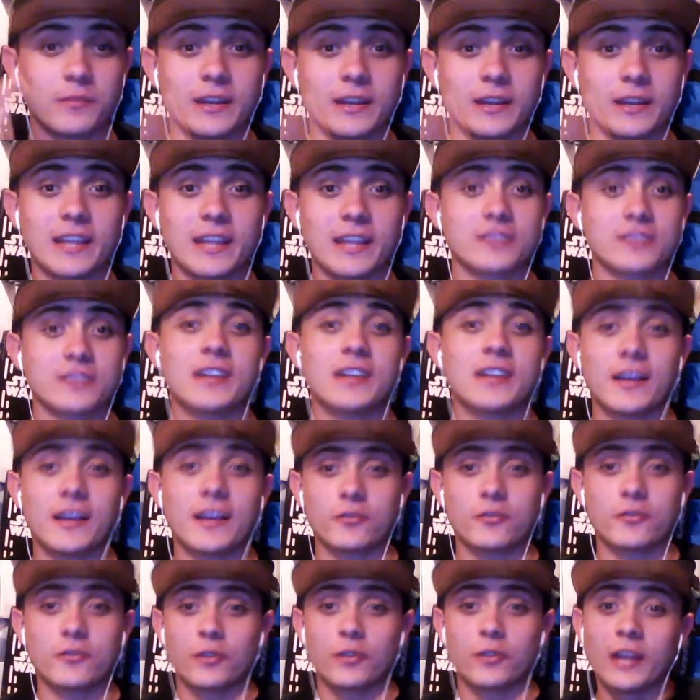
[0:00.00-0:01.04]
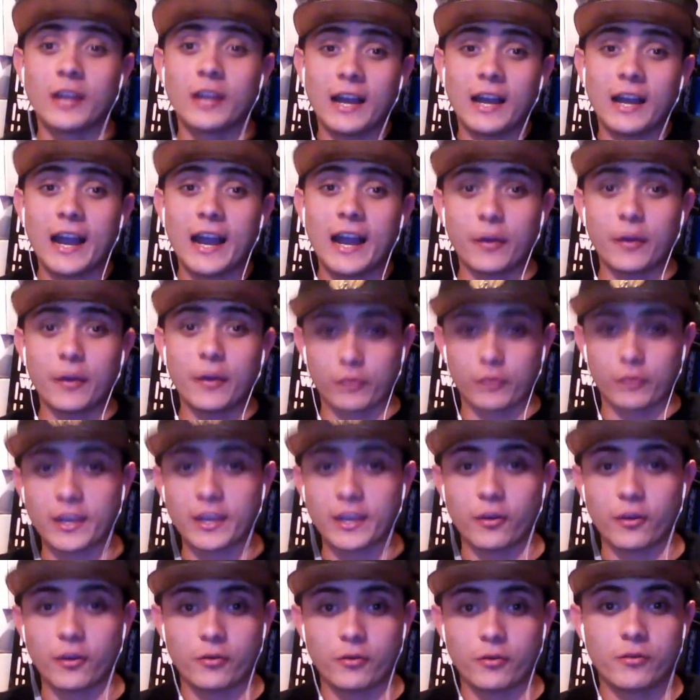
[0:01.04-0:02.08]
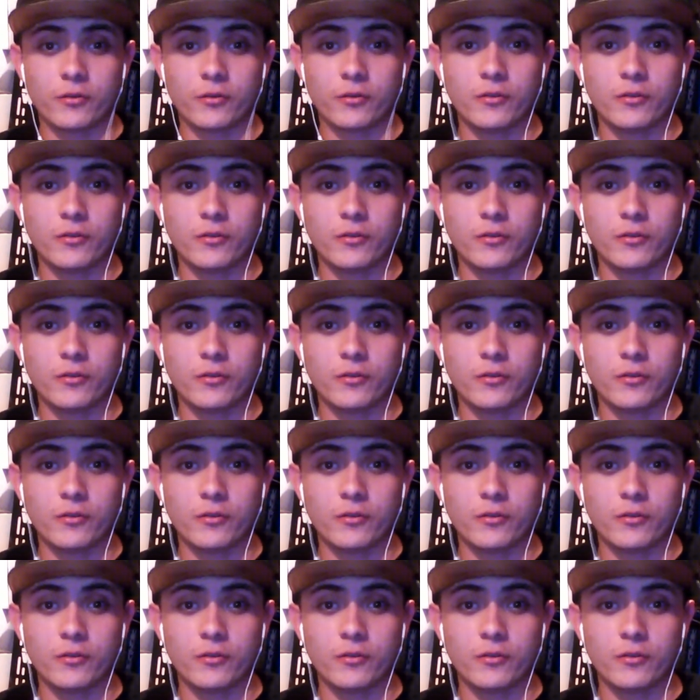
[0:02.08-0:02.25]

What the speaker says: an Asian actor, I don't care.